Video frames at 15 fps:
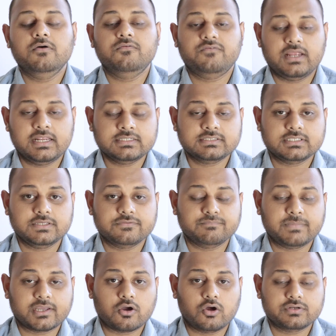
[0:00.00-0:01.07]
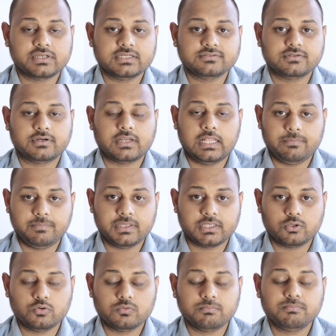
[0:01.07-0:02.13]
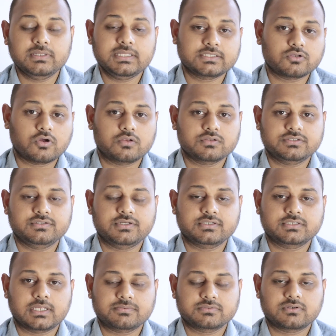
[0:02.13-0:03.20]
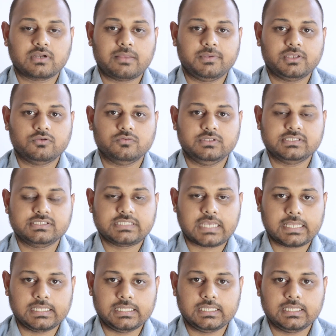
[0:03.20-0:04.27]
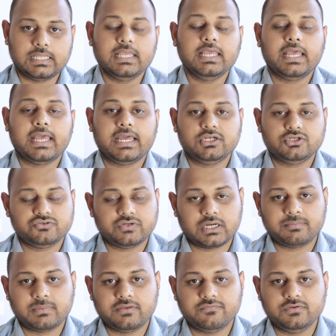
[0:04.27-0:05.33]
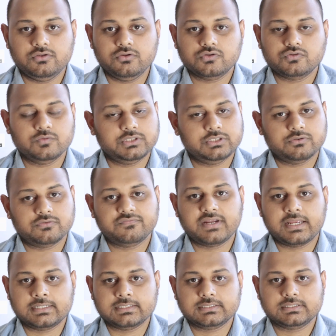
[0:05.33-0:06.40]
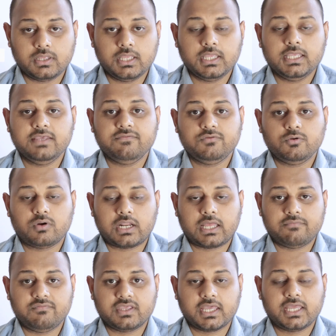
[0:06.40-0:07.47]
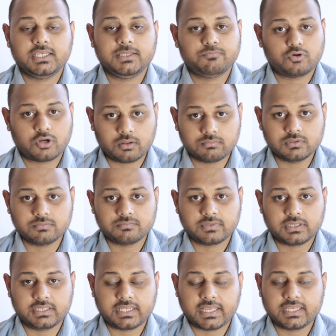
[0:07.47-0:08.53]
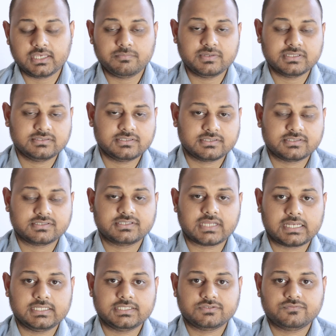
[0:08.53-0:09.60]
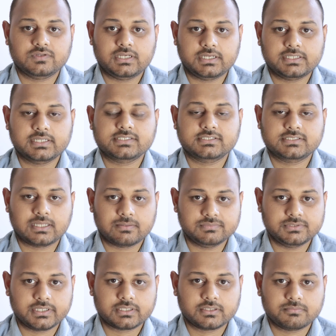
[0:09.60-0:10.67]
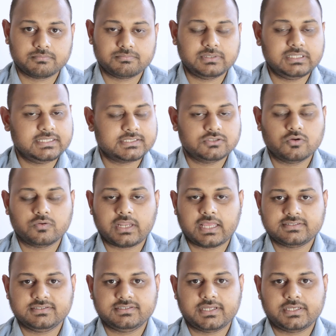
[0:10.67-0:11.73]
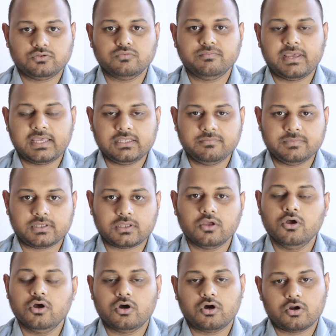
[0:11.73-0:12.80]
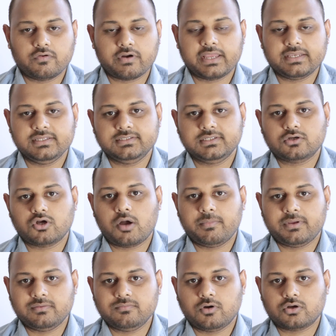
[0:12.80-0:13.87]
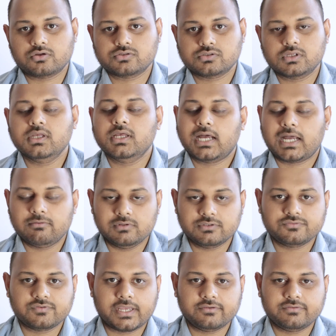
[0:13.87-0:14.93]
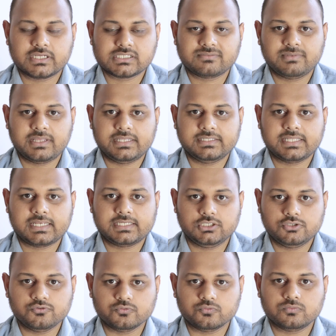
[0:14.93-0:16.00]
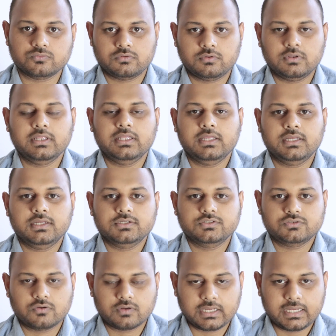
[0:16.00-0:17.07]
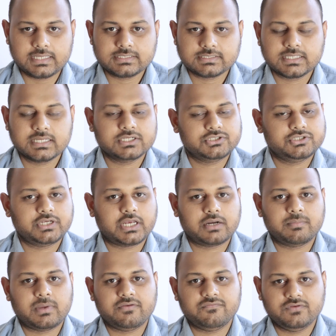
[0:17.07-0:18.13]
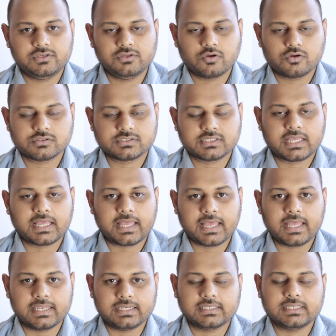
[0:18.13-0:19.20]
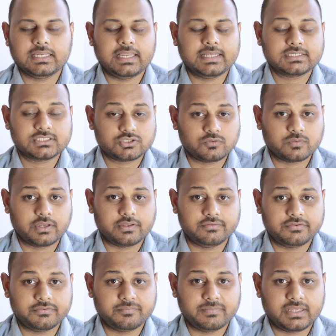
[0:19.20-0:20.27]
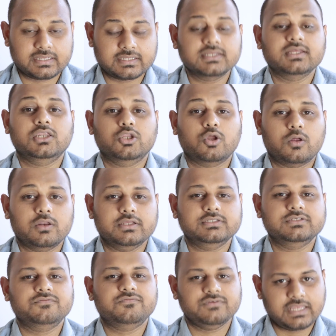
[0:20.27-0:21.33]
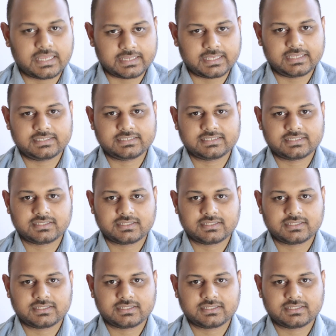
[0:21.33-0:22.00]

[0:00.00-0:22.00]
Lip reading: Friends, if my contents are helping you, please consider subscribing to this channel and share my videos with your friends. If you are having any problem in any business studies related subject, please don't hesitate to mail me or write in the comment box. I will try to explain that issue. So guys, share my videos and let's together make knowledge free again.